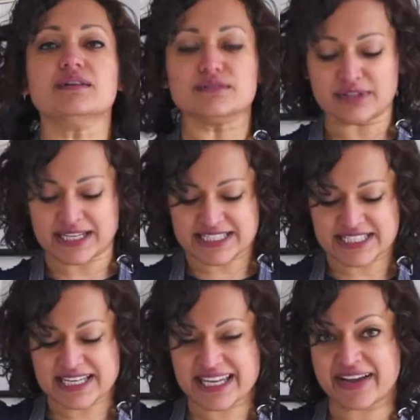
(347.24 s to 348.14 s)
Right,
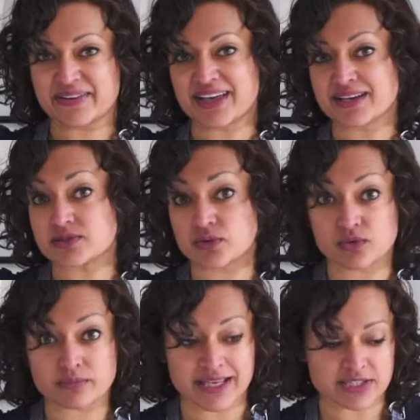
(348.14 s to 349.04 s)
now that is all
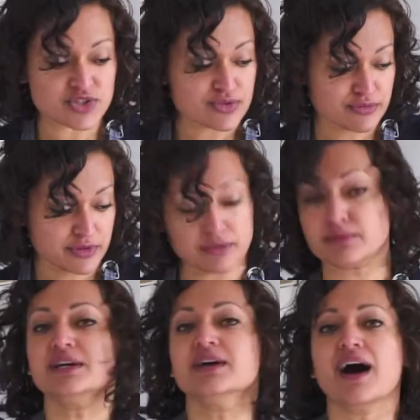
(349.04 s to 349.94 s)
mixed through,
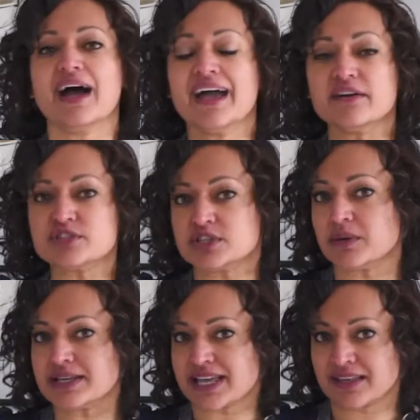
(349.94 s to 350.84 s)
I have two
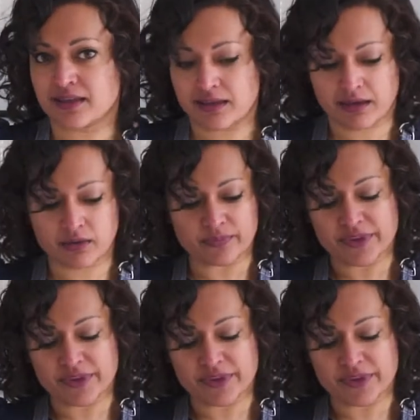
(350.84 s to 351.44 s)
ways I can go.